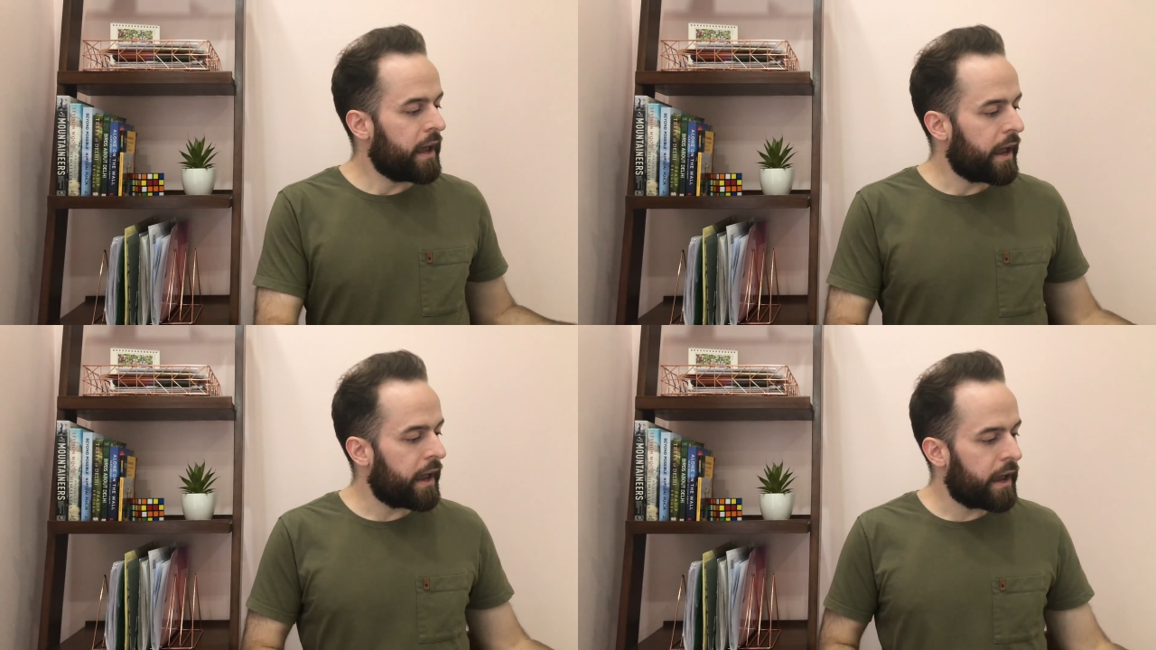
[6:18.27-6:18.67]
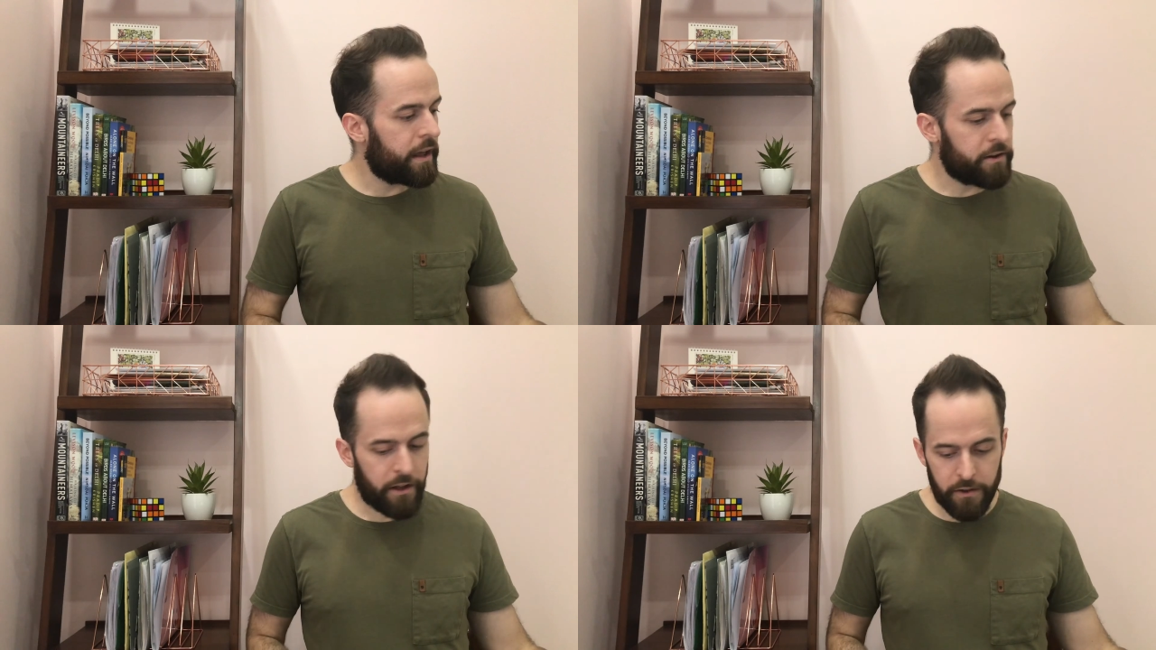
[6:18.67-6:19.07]
And
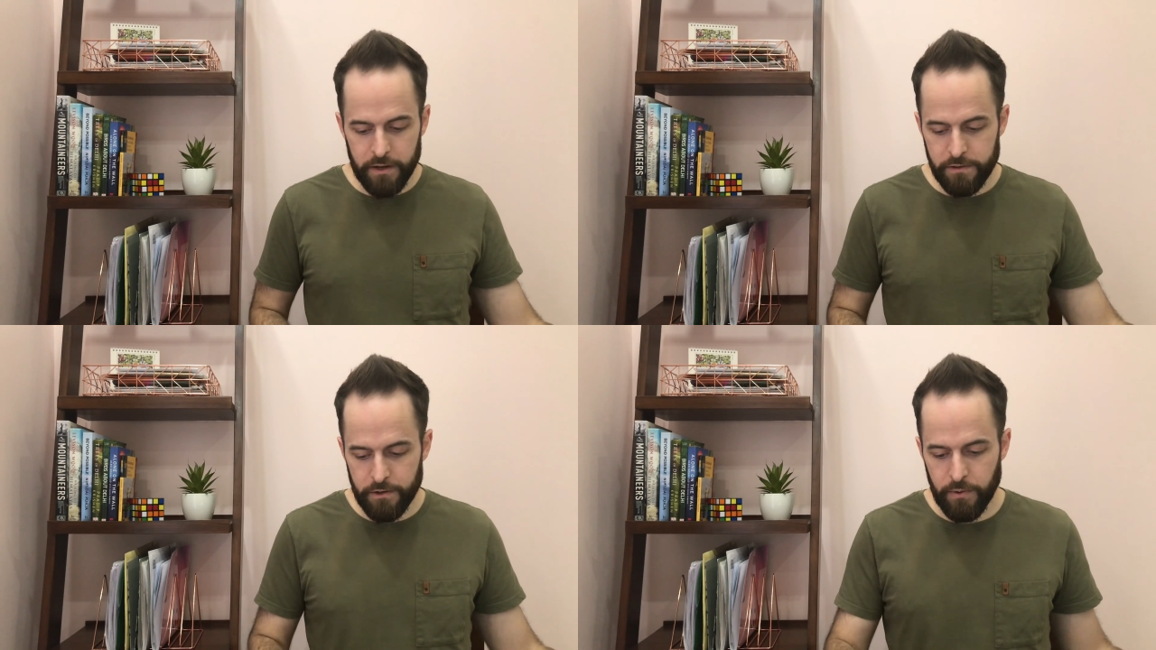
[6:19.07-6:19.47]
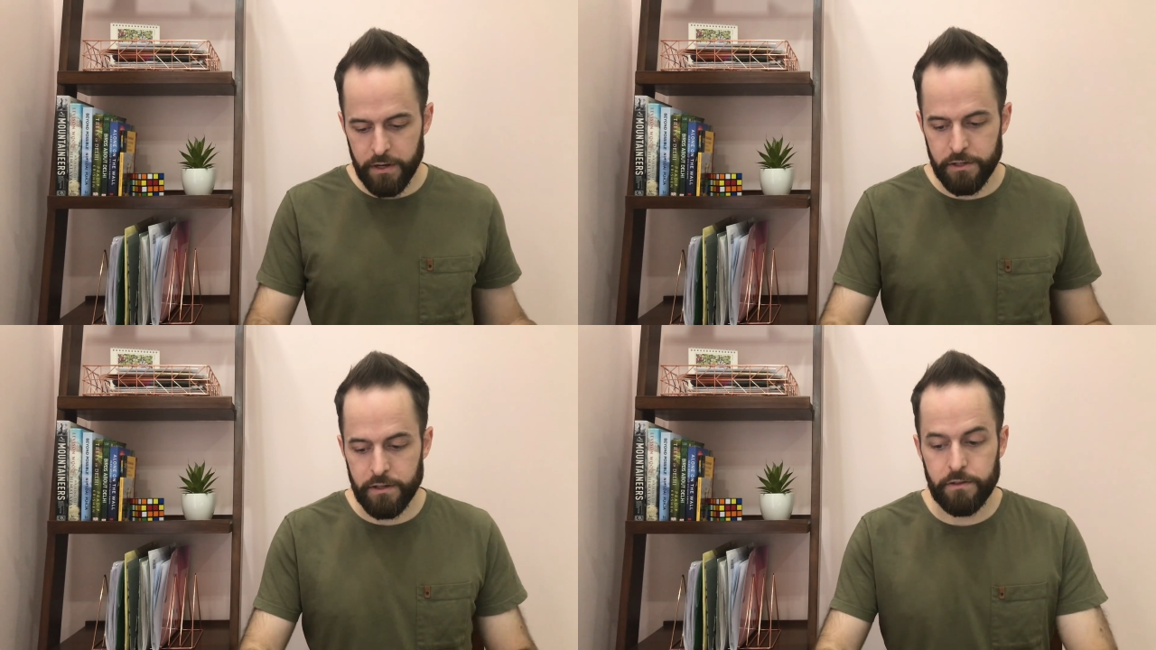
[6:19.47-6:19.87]
another
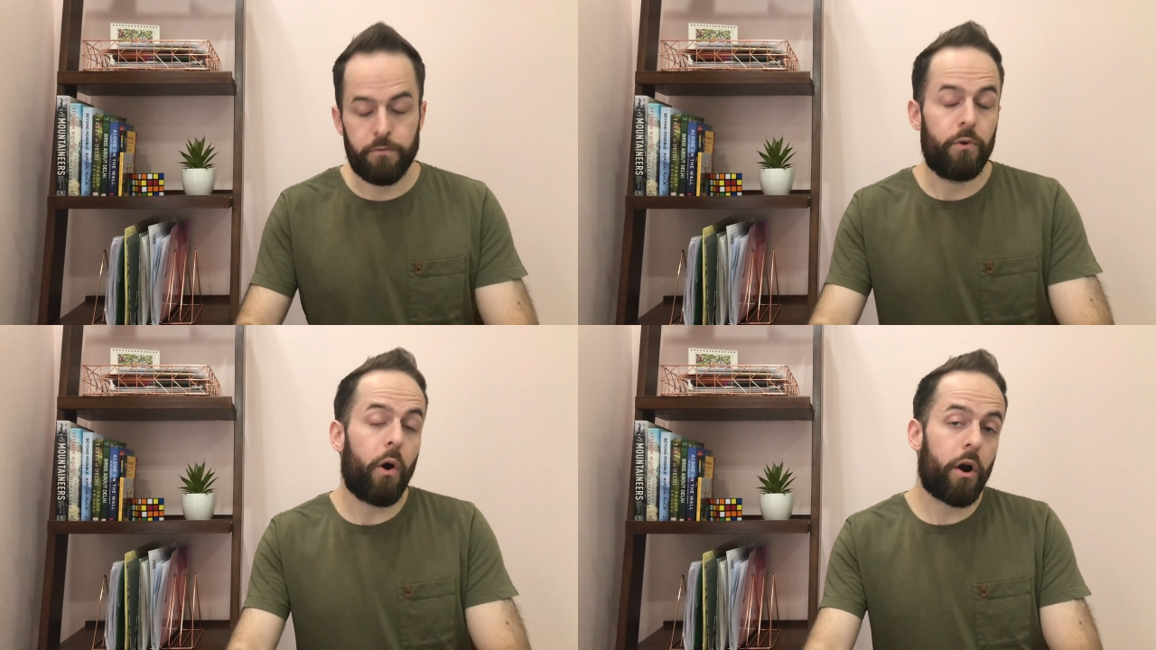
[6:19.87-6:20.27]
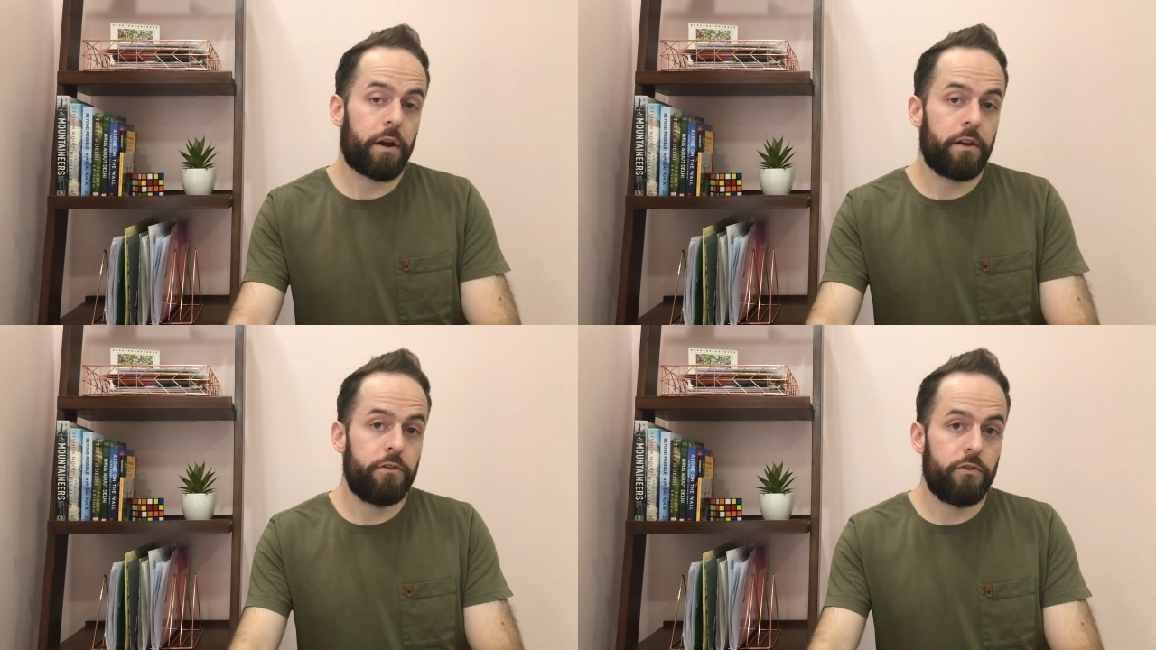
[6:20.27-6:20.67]
consideration is if you are going
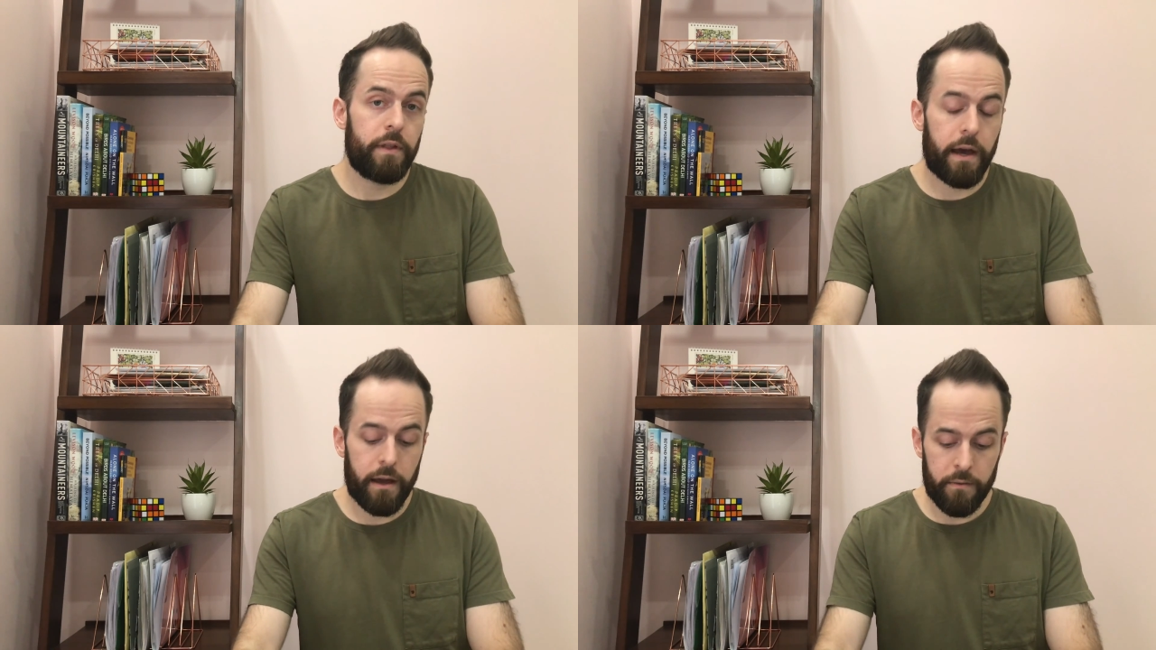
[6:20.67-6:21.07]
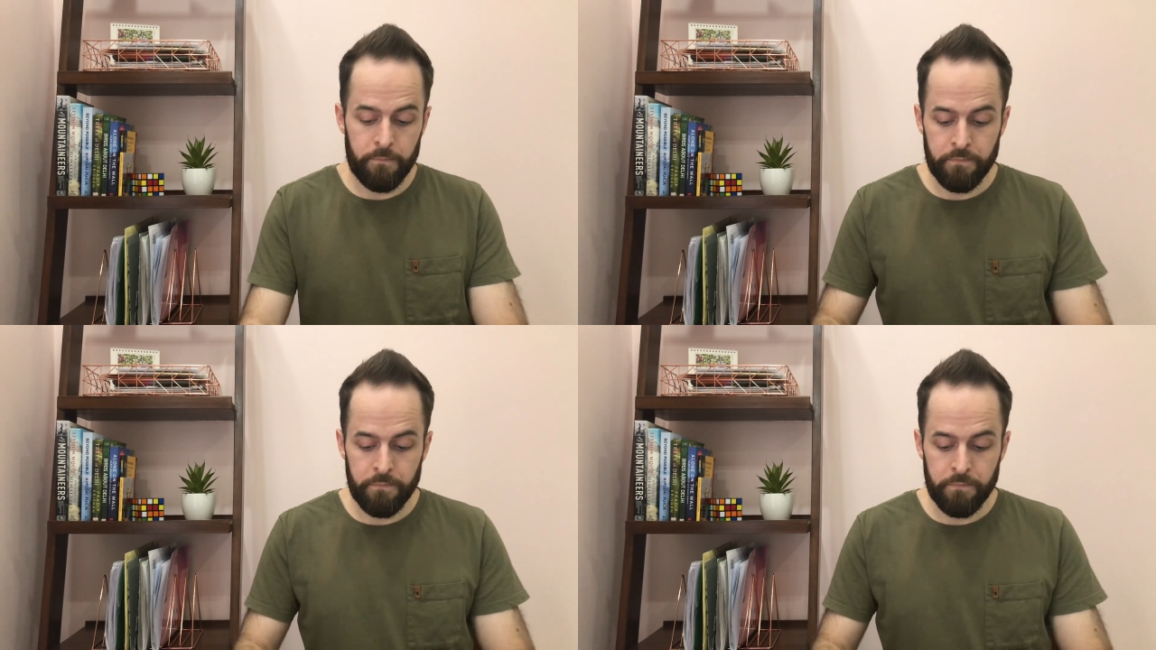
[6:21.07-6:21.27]
to do that,